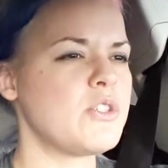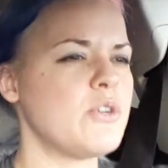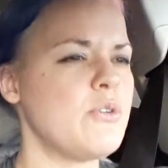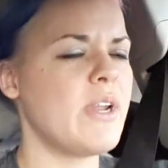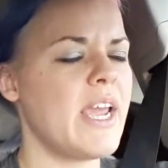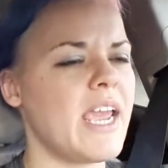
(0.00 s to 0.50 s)

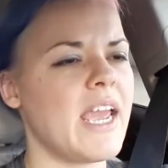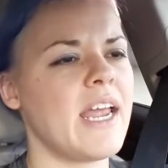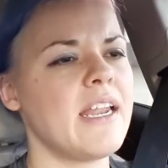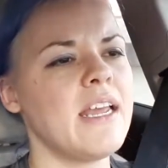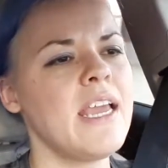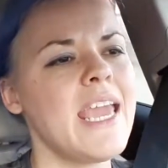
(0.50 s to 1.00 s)
soon,
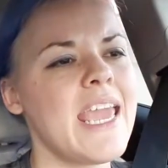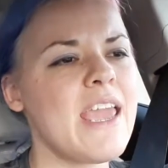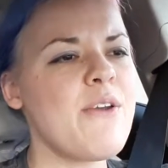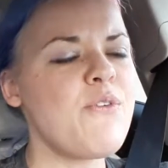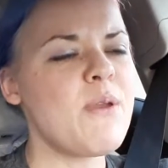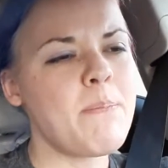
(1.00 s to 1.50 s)
and
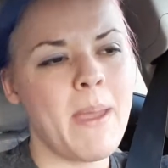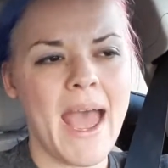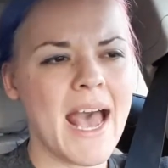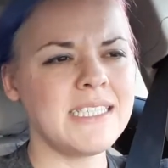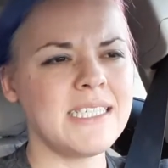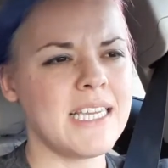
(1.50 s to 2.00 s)
if it
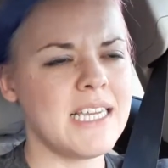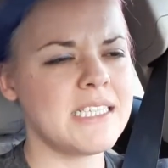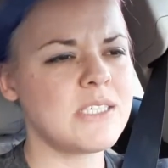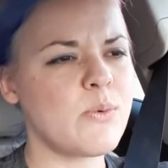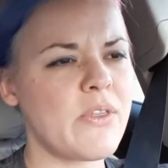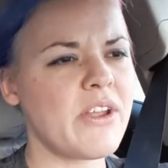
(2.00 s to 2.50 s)

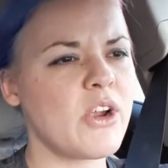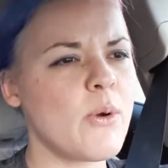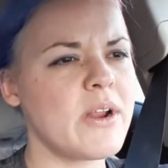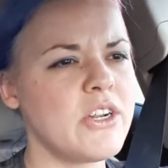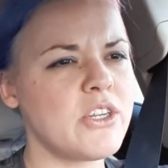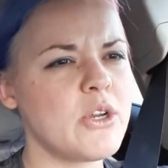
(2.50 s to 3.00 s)
passes, what they're
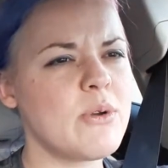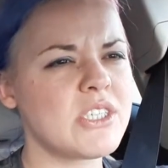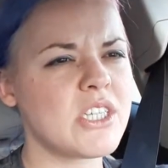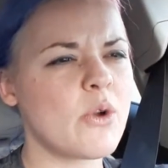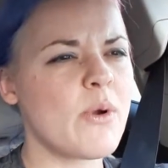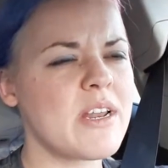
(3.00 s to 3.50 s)
going to do
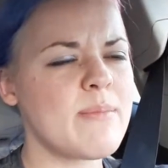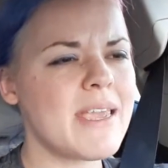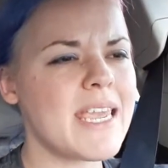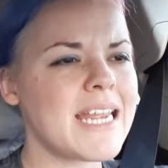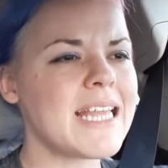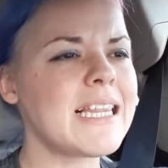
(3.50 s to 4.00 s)
is they're going to
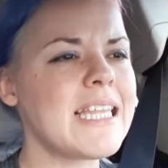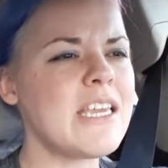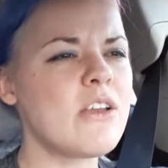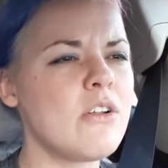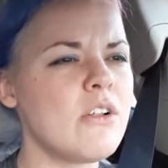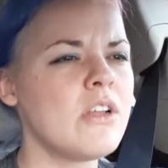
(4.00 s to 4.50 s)
make it
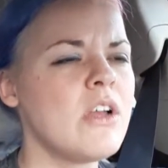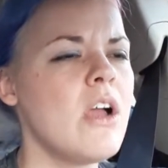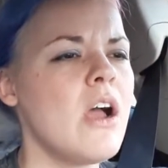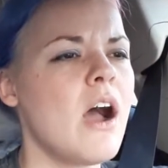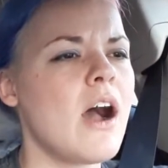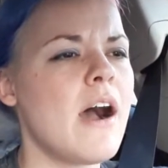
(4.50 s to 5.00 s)
illegal
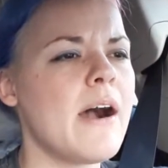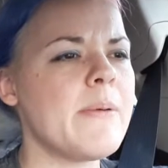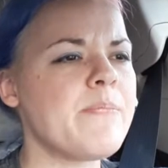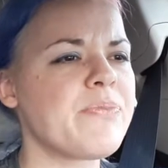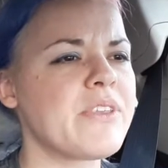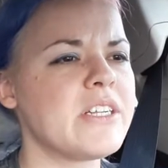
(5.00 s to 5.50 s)

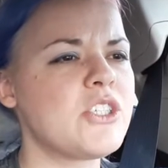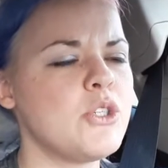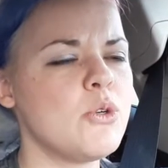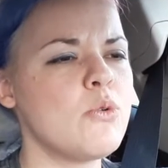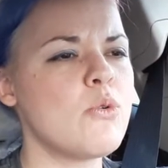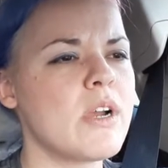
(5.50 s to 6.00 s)

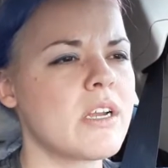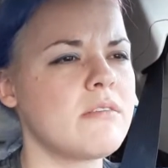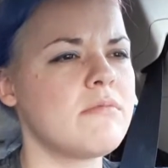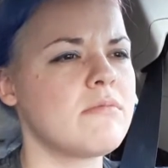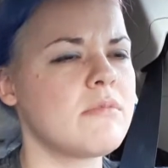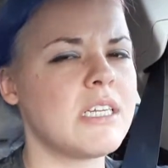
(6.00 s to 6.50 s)
to
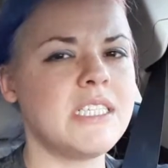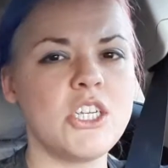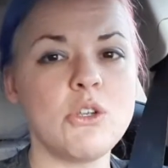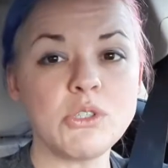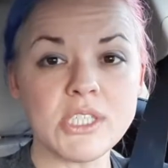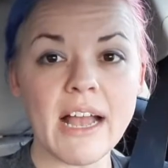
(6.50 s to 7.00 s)

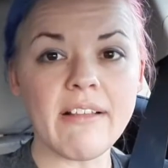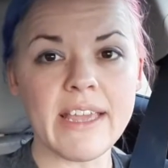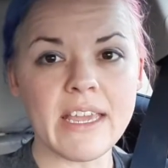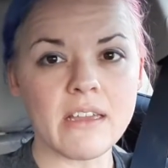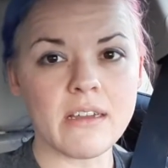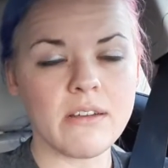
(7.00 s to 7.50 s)
continue
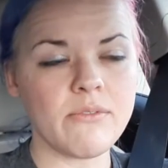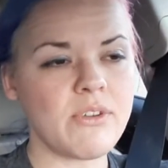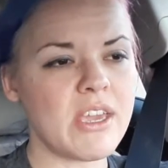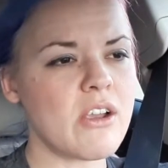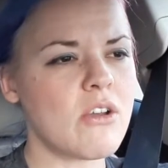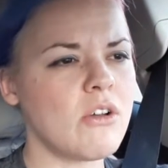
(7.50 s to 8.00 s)
selling
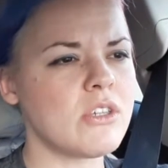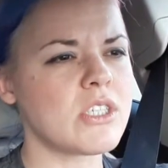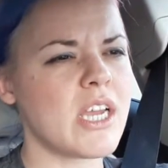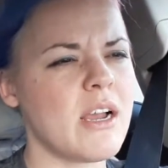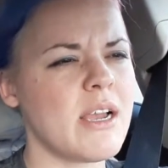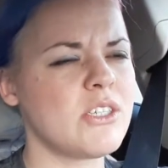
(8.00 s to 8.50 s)
vehicles,
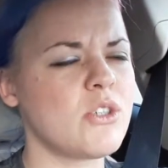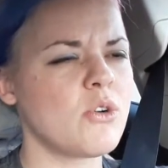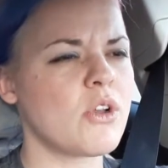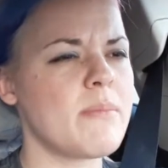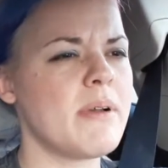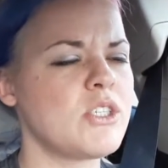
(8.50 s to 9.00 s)

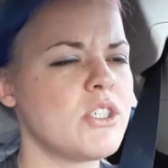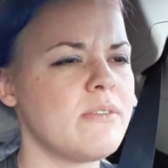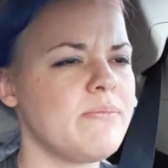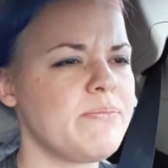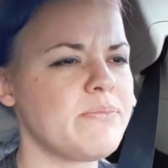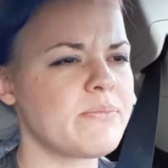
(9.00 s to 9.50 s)
internal
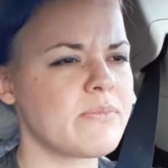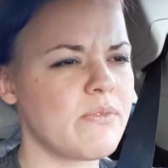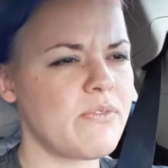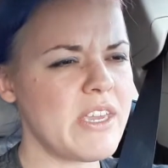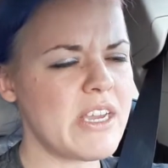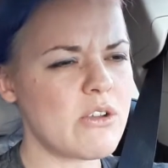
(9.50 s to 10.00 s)
combustion
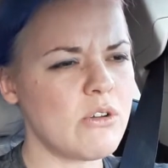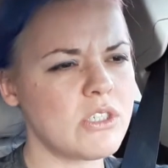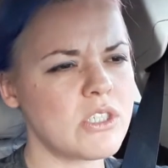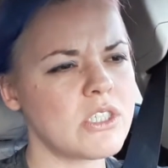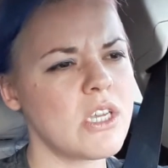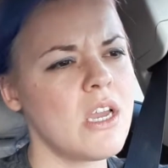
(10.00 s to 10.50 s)

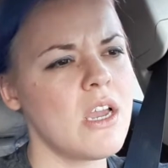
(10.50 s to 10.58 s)
vehicles,